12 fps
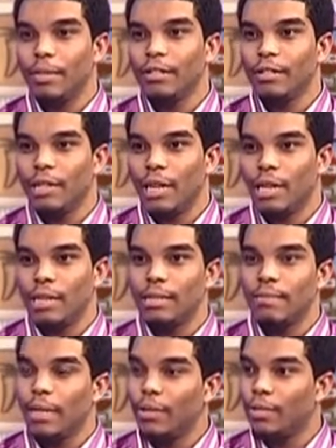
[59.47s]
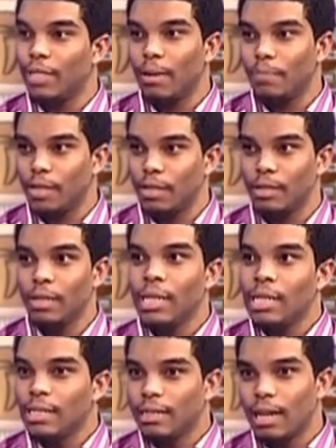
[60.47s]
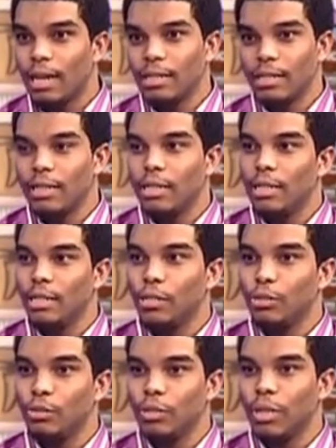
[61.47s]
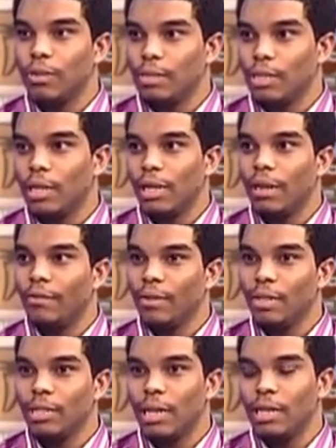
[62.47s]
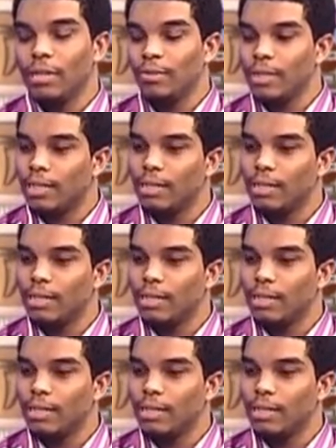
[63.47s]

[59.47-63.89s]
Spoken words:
The Trinidad and Tobago chapter started in 2011, and it